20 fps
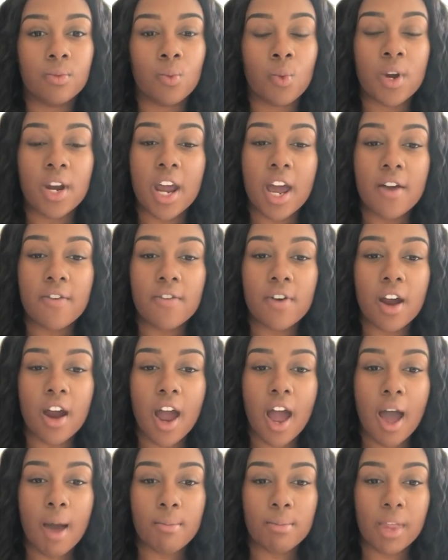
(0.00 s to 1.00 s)
Whenever
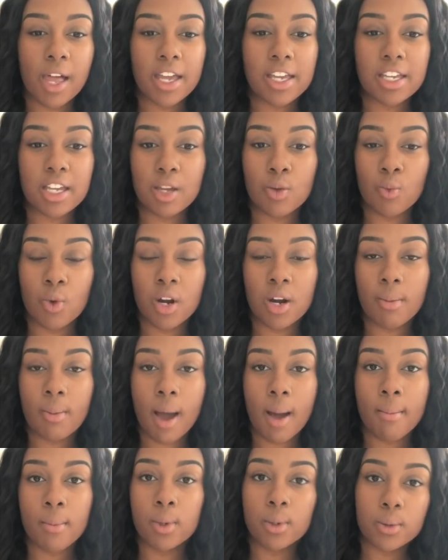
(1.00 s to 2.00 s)
I'm like in one of
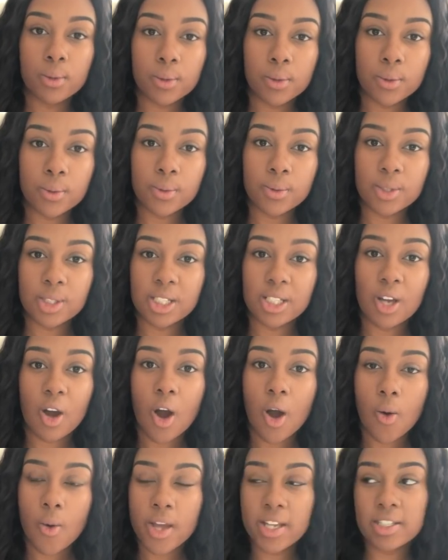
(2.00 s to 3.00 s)
my moods, she
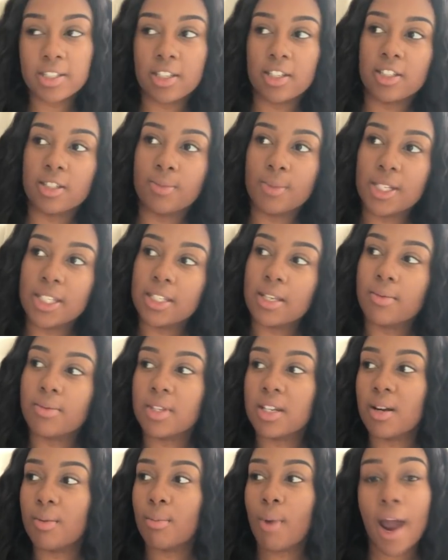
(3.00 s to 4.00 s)
always sends me
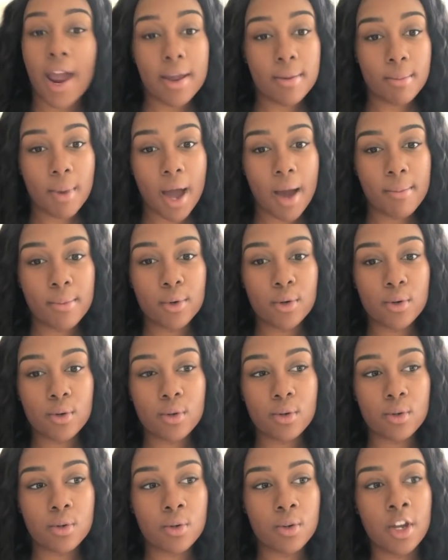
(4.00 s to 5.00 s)
something to brighten my
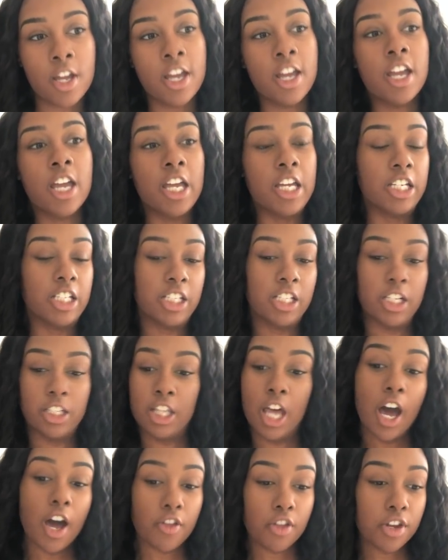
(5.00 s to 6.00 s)
mood.
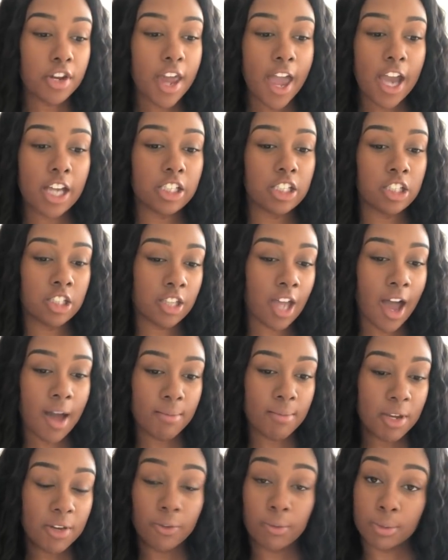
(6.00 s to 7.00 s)
The other day, she
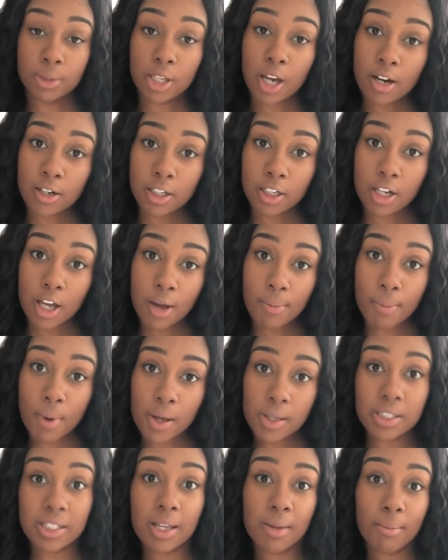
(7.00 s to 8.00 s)
stopped me from turning up
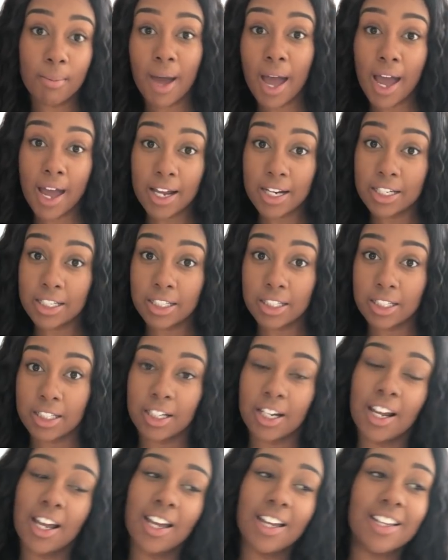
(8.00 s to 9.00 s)
on somebody.